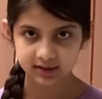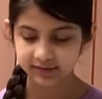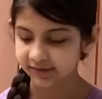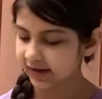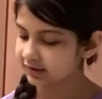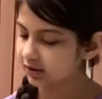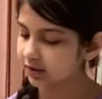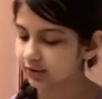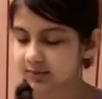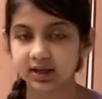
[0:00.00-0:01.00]
then our
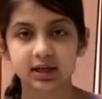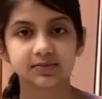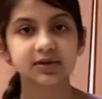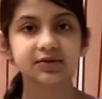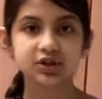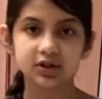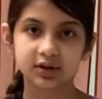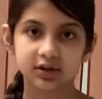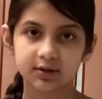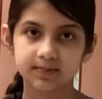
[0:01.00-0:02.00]
3 cups of sugar.